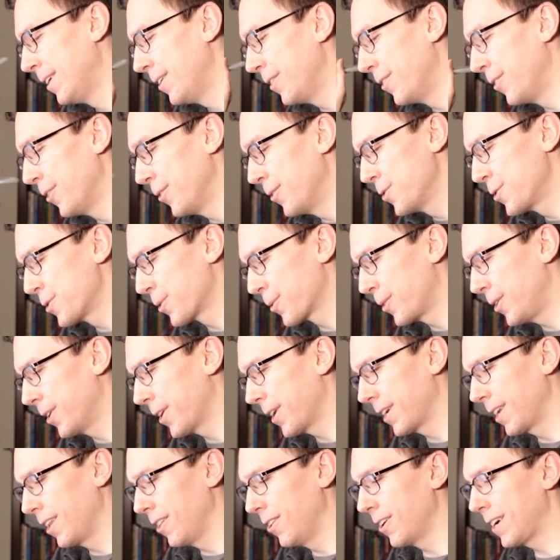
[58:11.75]
those are all
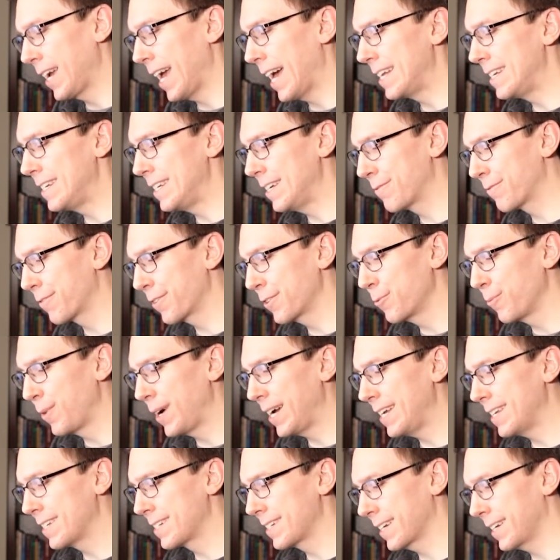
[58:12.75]
going to look at different
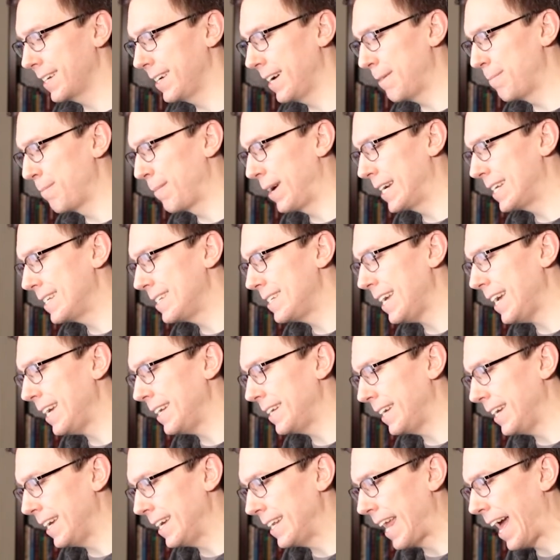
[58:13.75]
ways to cut my
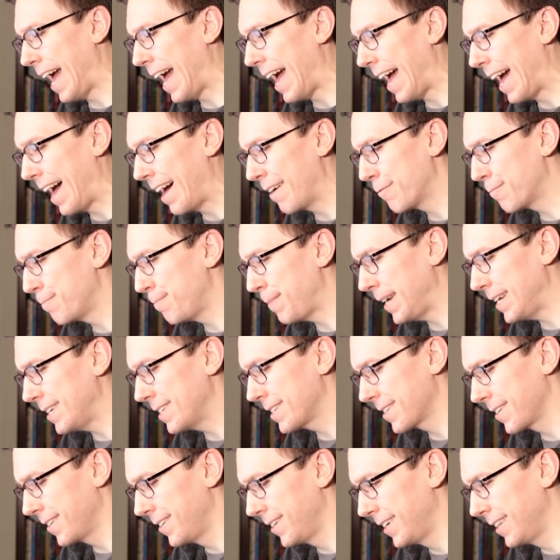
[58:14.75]
data in half
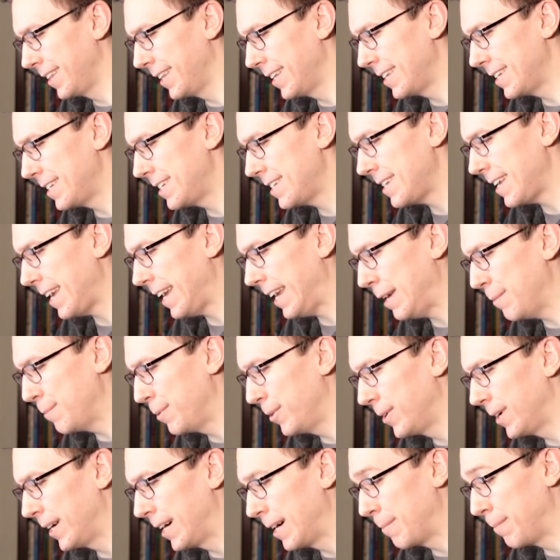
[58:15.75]
based on this
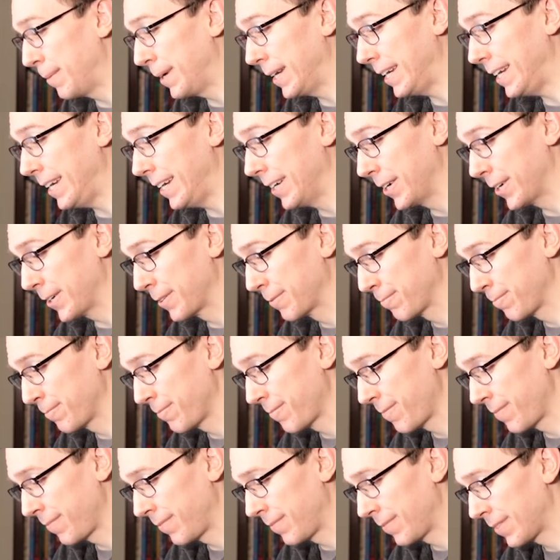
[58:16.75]
table up here.
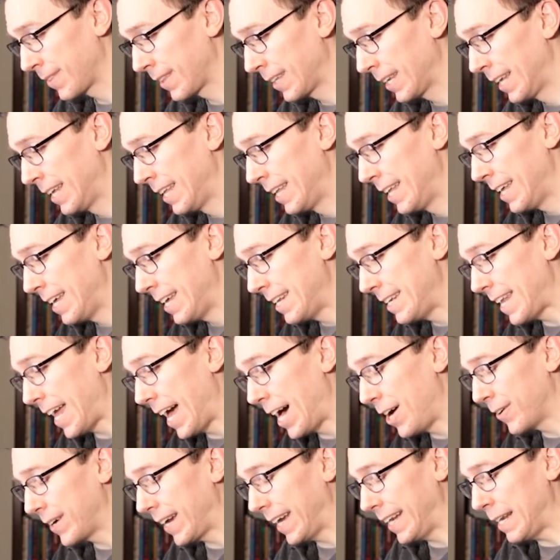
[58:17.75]

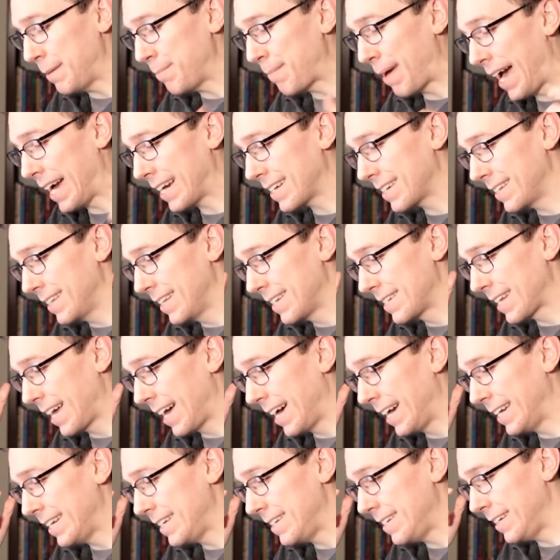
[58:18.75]
Now, getting back to this
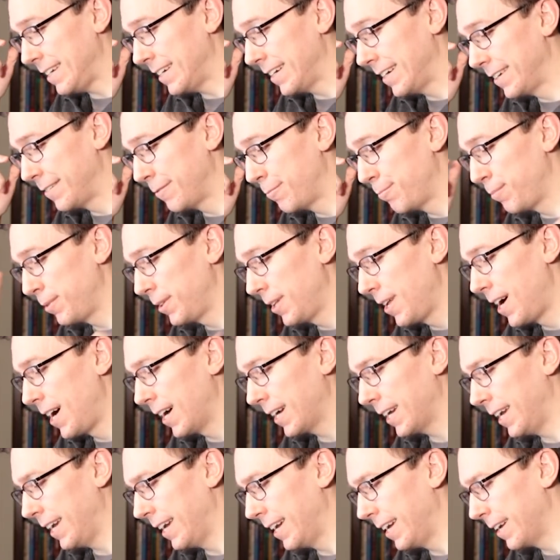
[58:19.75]
idea of
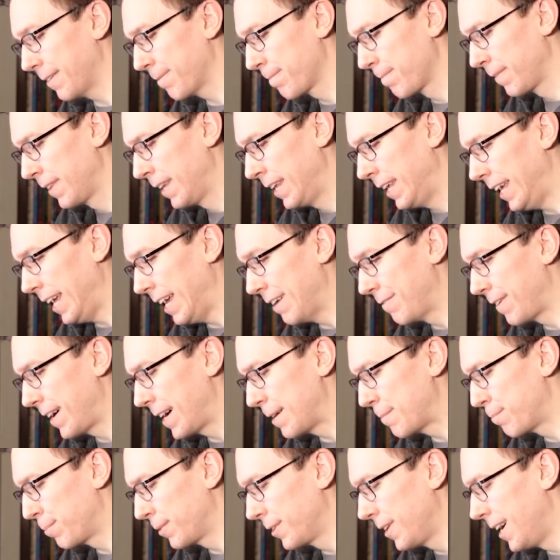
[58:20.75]
blocking, if
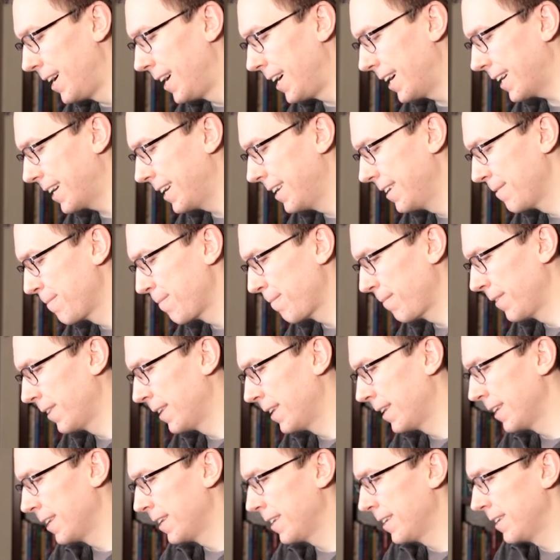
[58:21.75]
I block
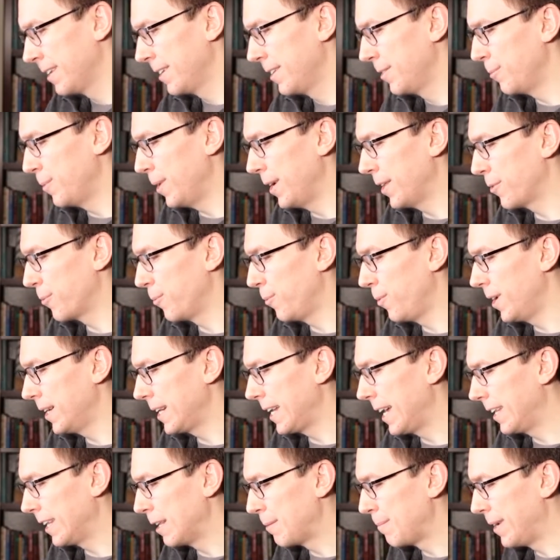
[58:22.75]
with one
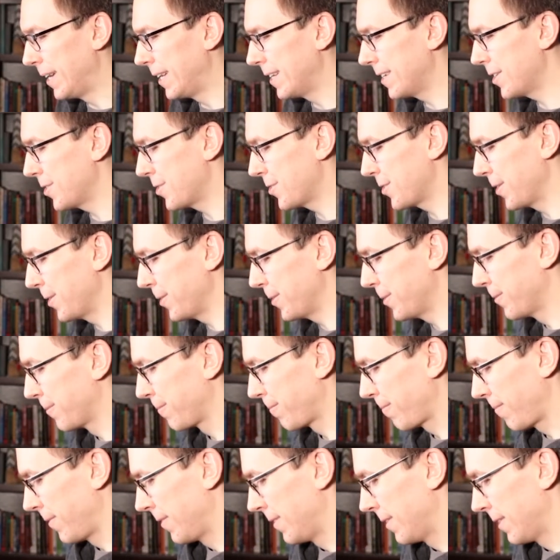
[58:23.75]
element, so
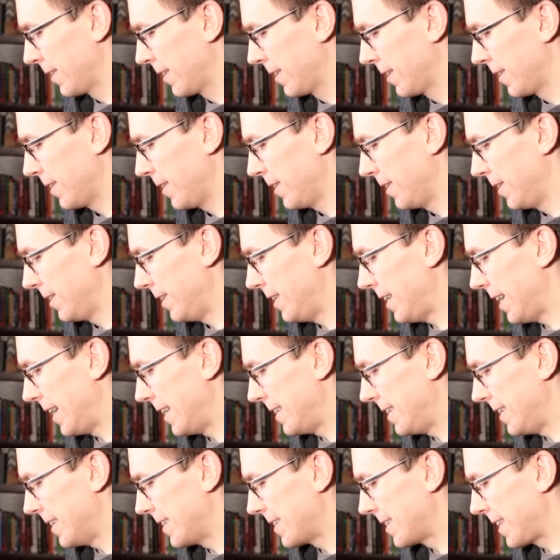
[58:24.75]
the
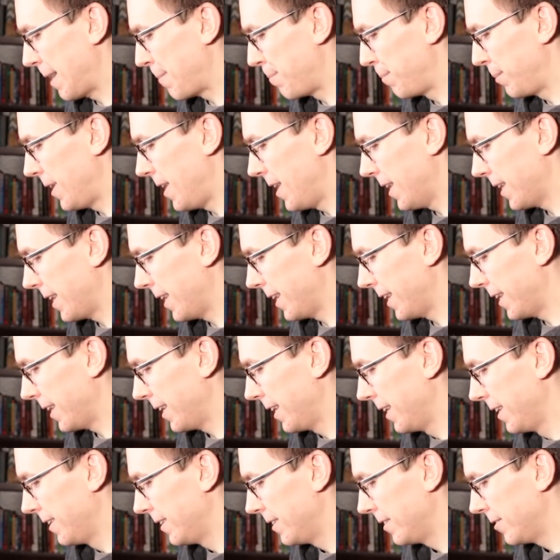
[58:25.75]
idea is that blocking